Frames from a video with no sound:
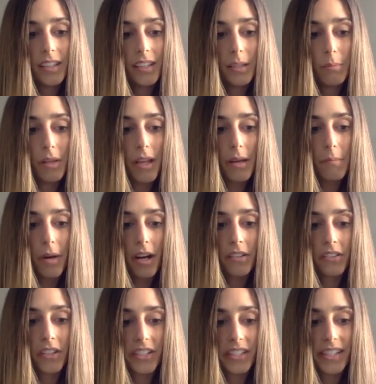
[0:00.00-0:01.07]
The blood
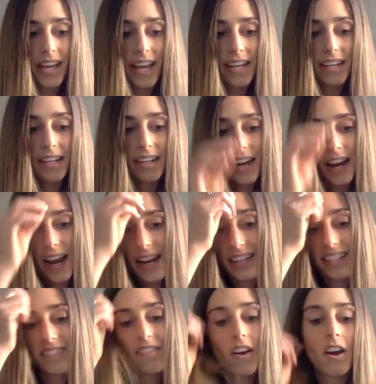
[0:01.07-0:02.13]
bottler said, I
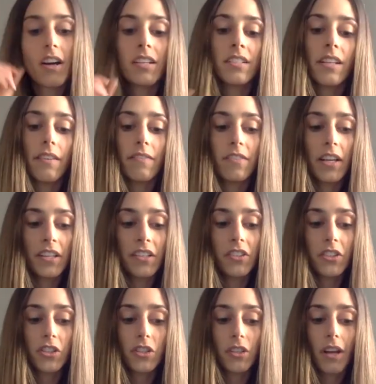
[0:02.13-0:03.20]

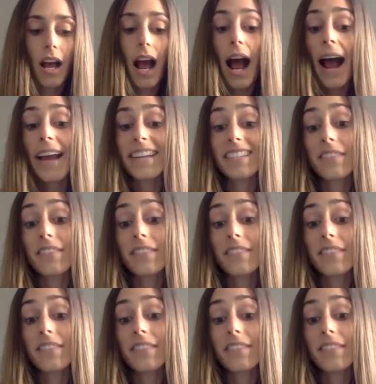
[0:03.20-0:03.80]
is